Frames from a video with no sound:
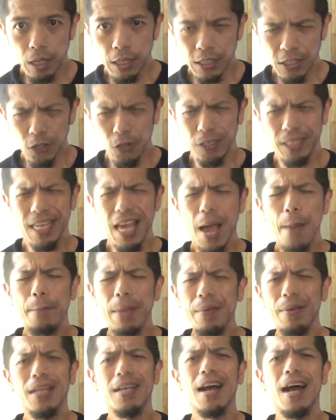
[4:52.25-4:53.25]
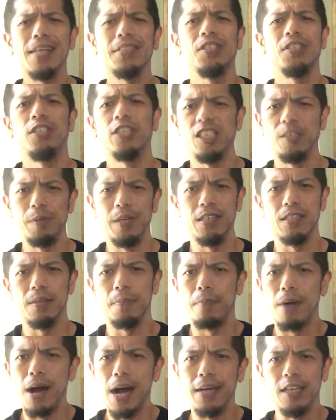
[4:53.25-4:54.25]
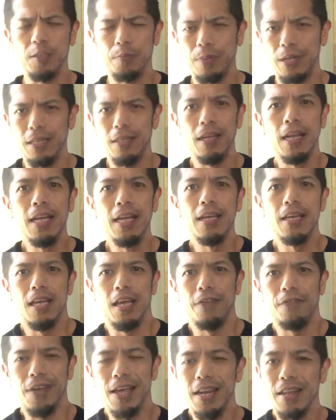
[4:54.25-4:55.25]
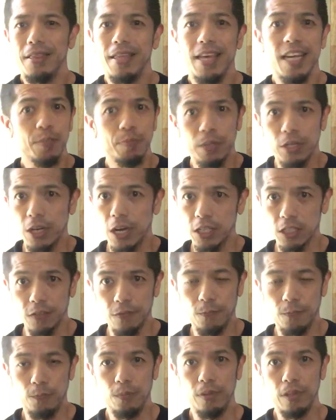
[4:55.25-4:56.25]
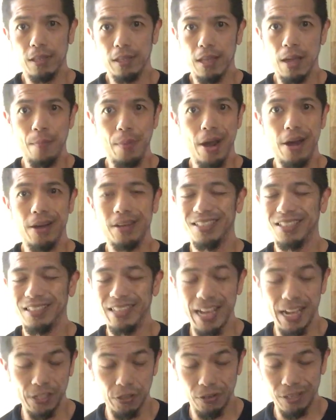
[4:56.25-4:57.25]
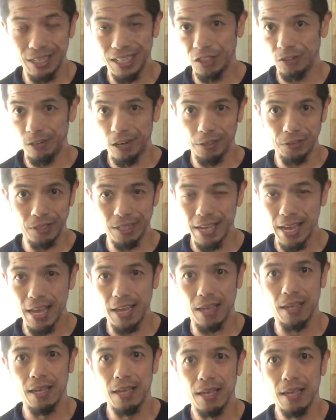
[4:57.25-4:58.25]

So yeah, maybe God's judgment is upon us, but if anything, it's because of America's stance on Israel today.